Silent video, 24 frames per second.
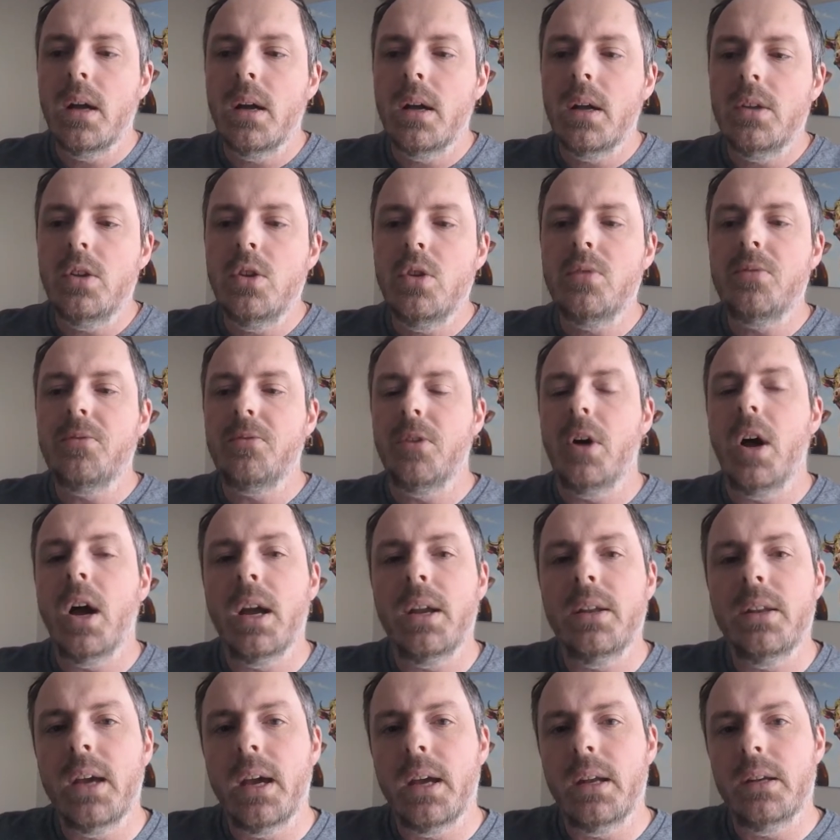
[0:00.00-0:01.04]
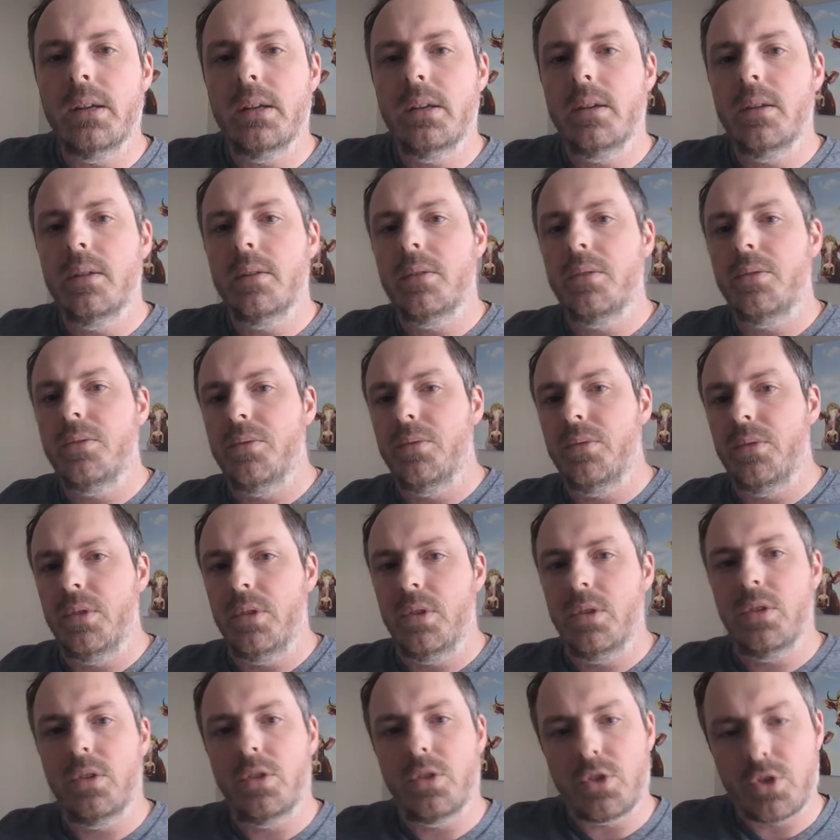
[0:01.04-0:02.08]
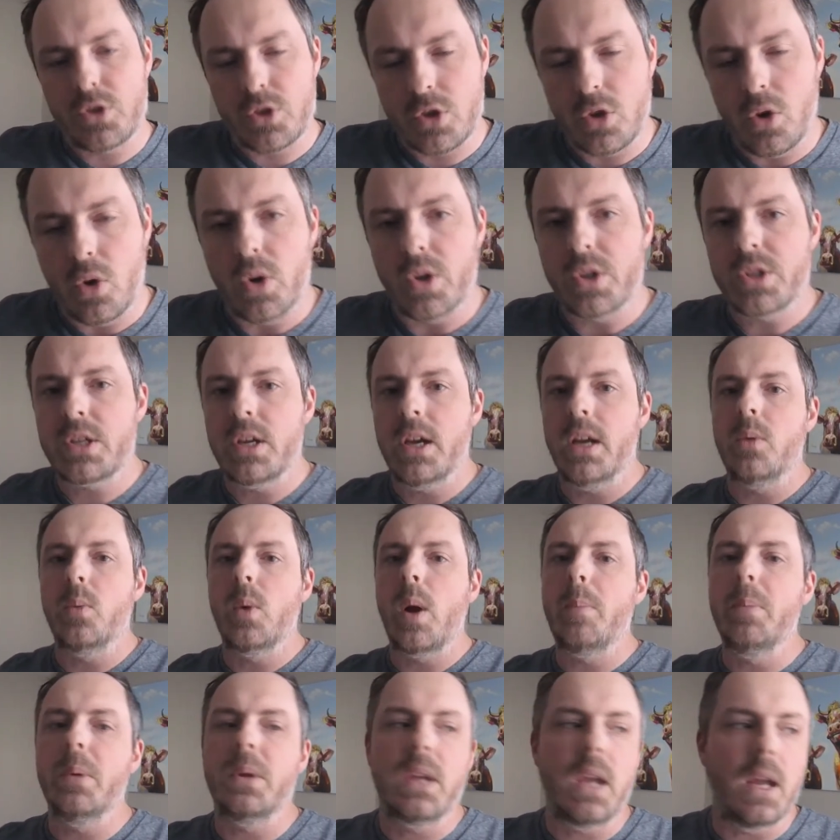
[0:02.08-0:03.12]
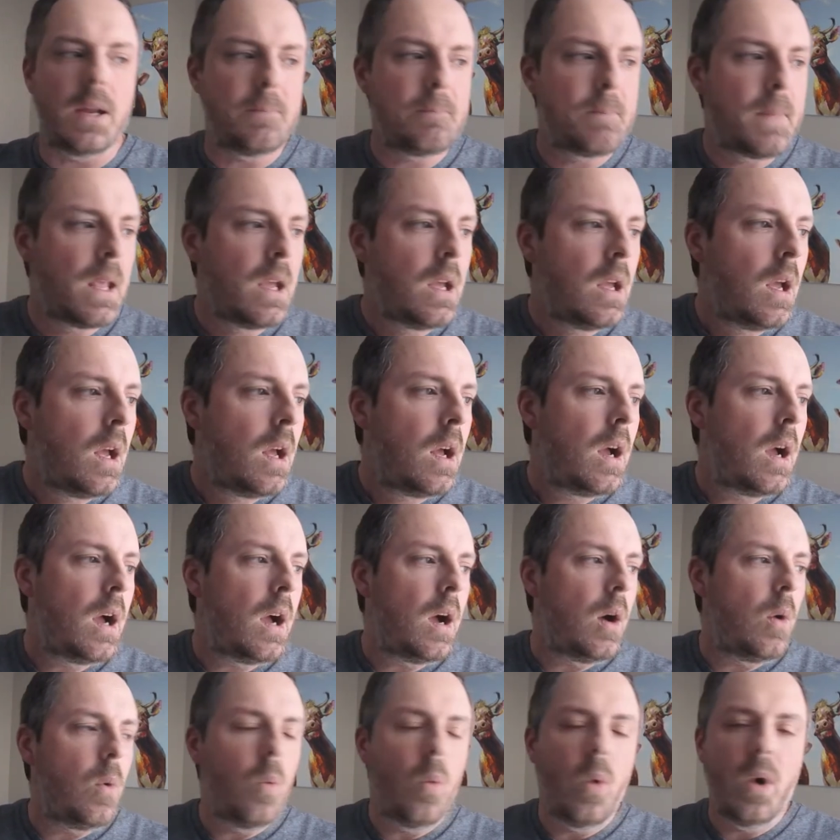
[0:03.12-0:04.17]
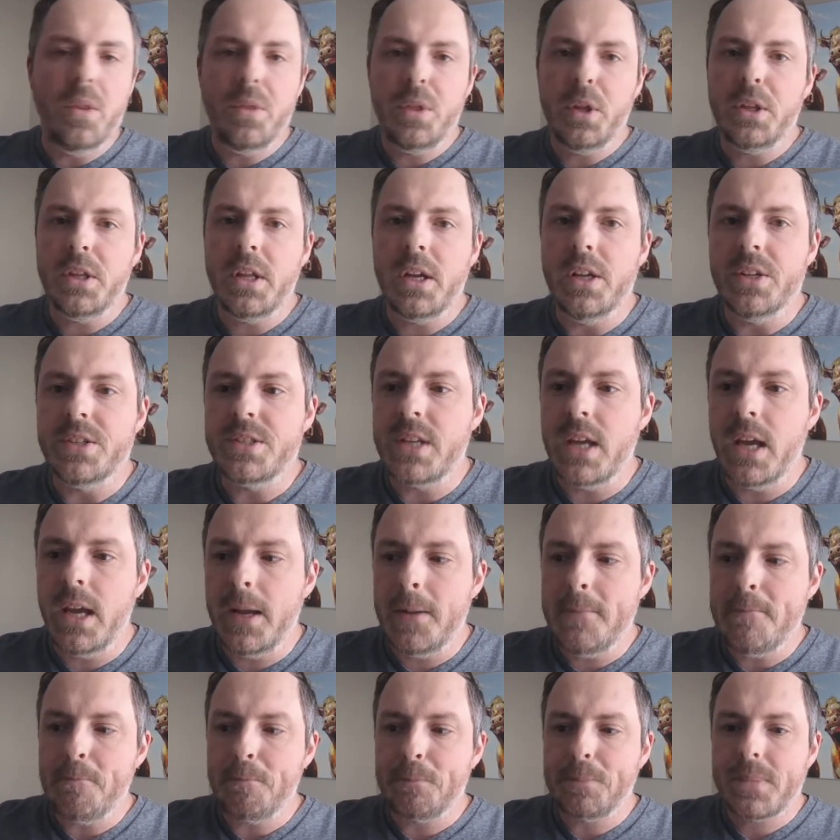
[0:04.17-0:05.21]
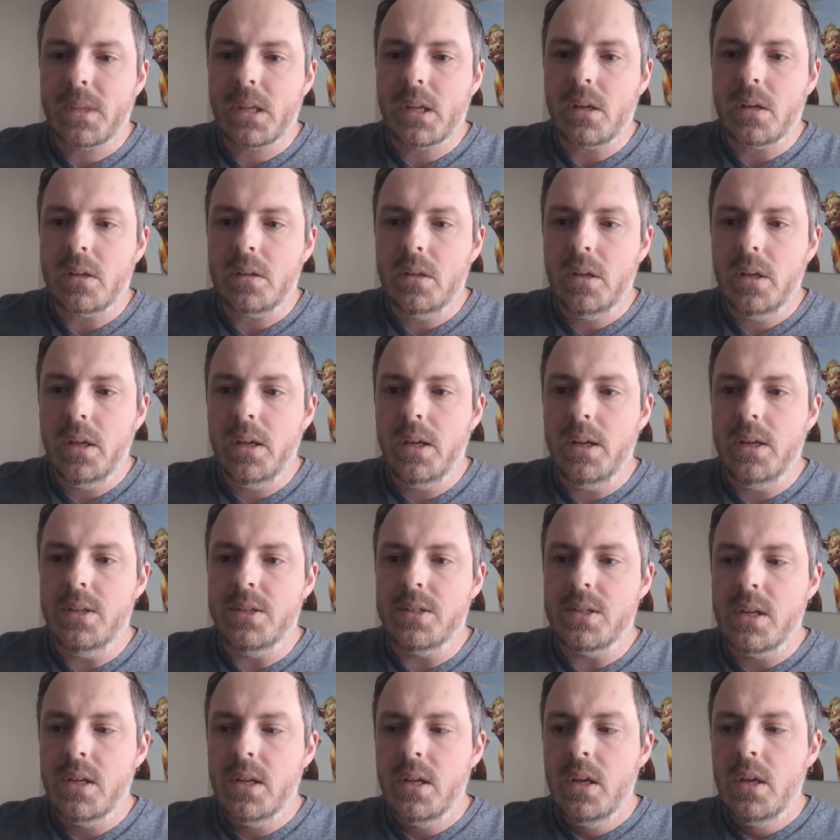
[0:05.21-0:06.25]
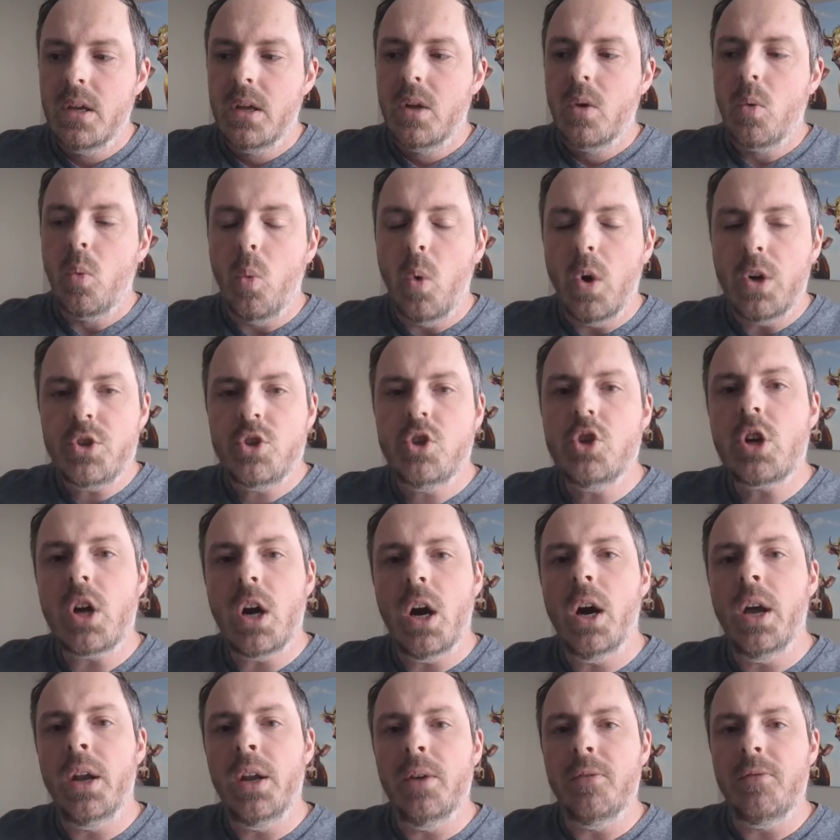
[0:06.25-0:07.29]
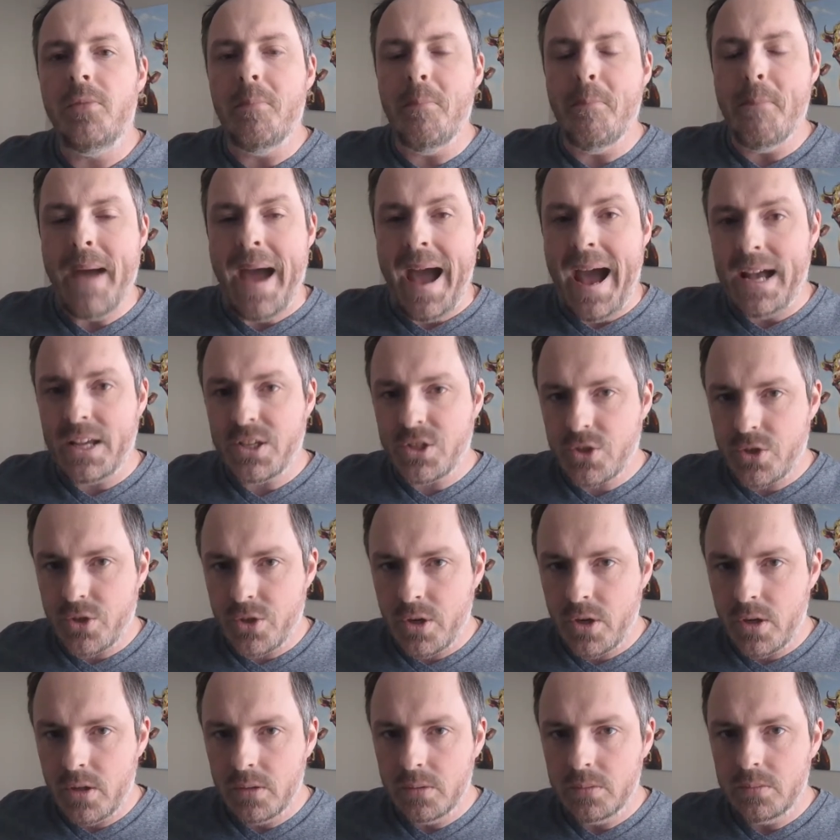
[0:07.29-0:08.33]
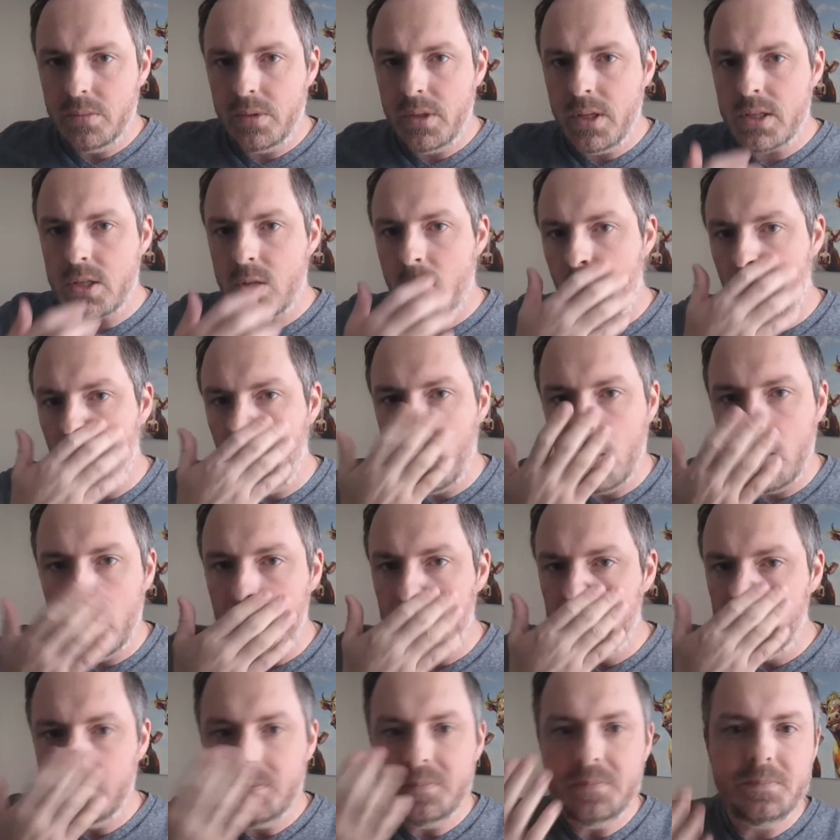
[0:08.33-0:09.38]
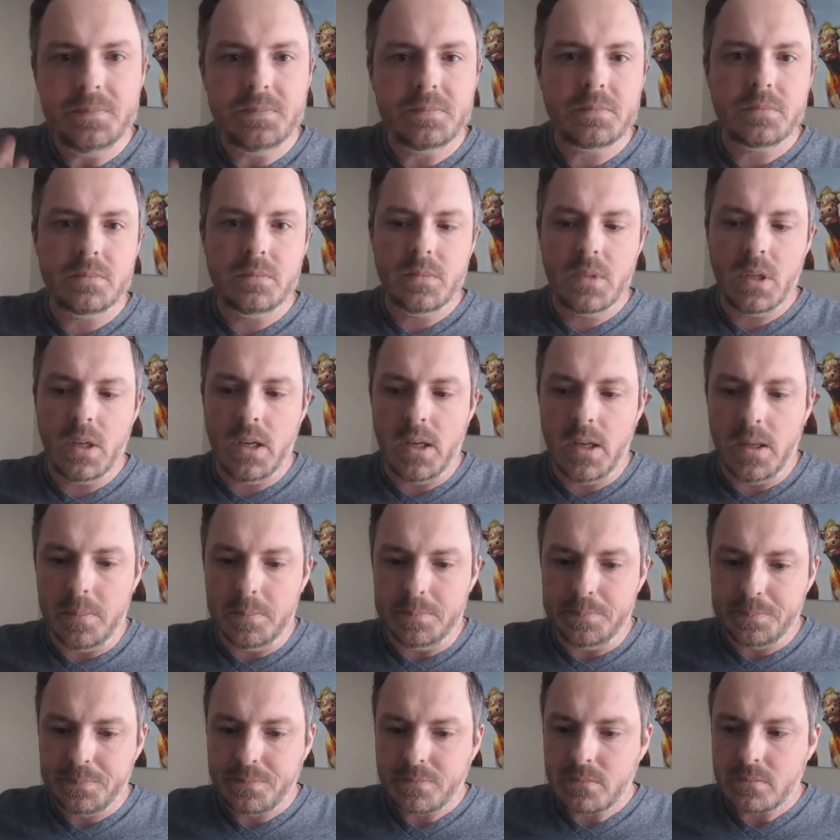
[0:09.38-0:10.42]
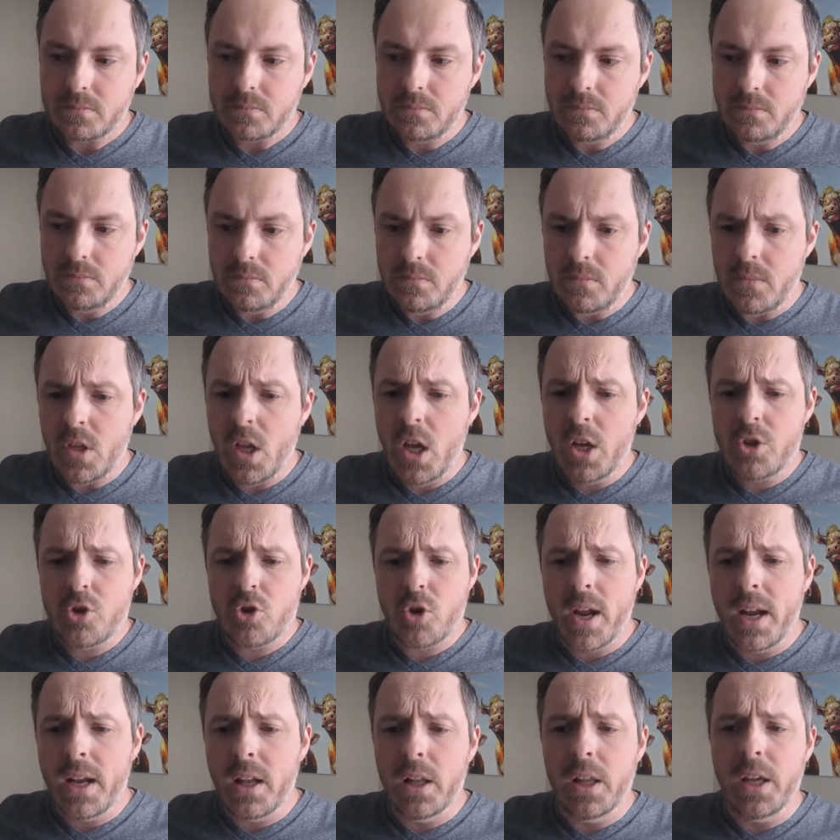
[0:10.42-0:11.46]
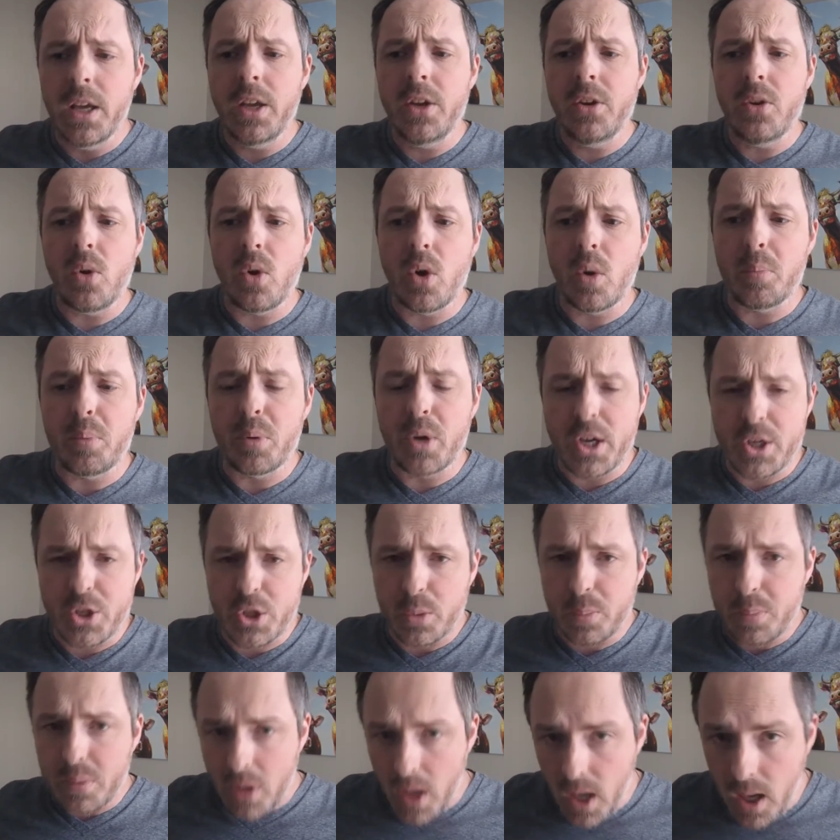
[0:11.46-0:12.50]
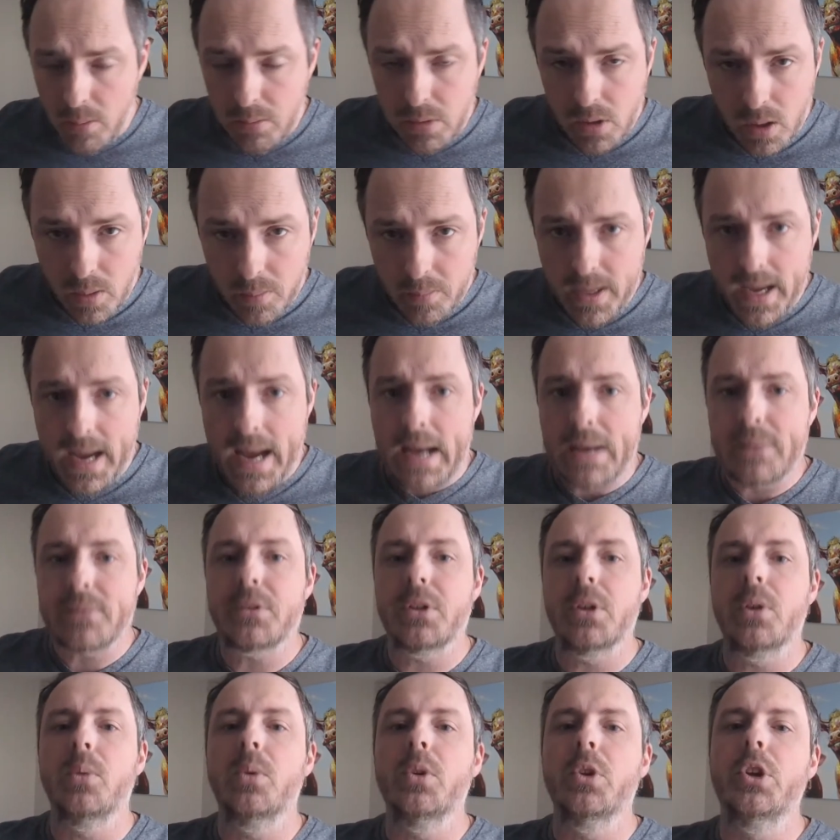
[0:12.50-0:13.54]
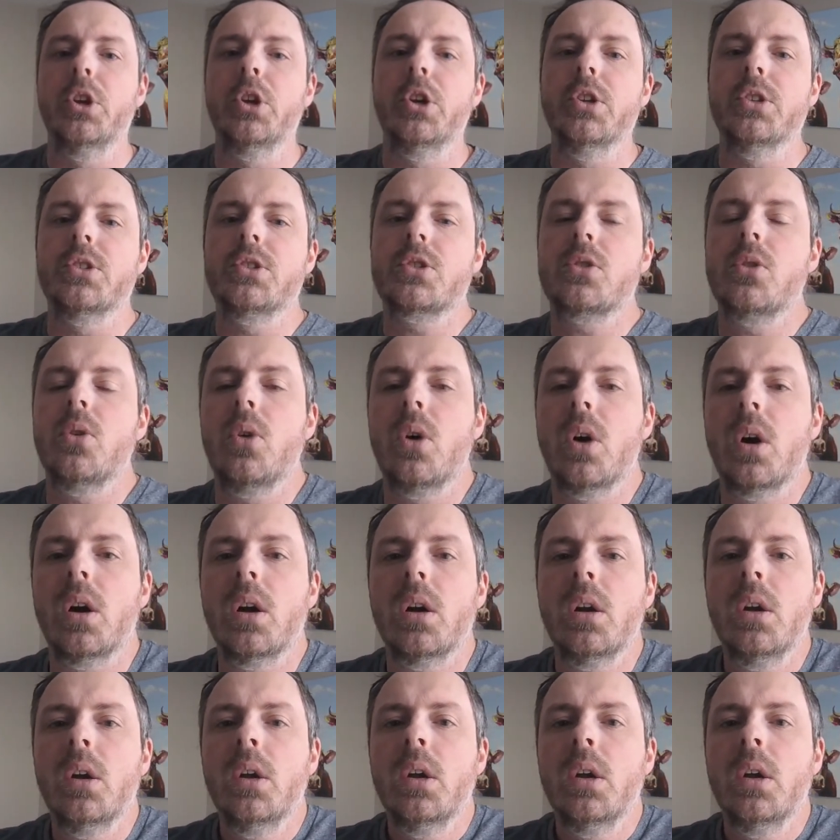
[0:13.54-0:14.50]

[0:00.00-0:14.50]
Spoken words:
you'd find that scores kind of replicate. One thing that I'll say is, once you kind of master this whole adrenaline or pressure problem after a really good score,